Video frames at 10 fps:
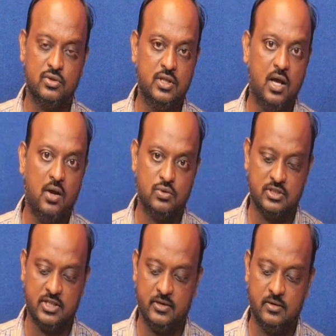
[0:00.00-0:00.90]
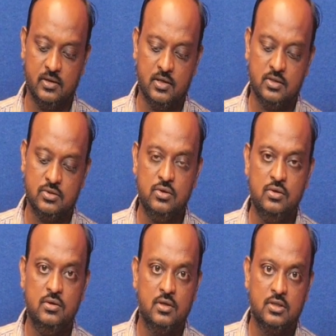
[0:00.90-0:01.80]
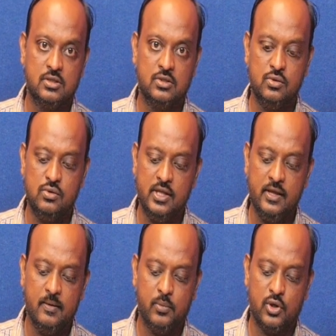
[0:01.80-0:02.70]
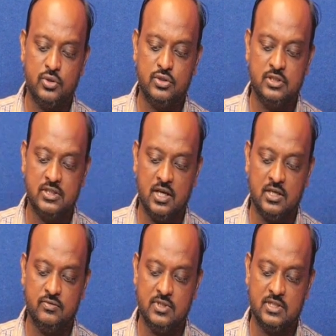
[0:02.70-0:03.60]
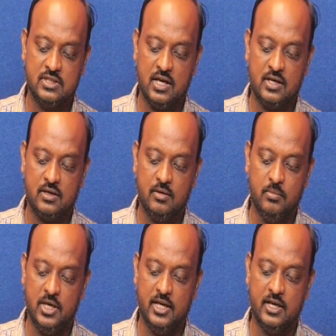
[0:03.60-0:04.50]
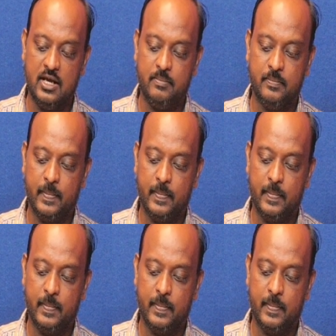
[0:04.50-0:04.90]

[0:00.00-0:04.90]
to the outside. So slowly positive charge will start building up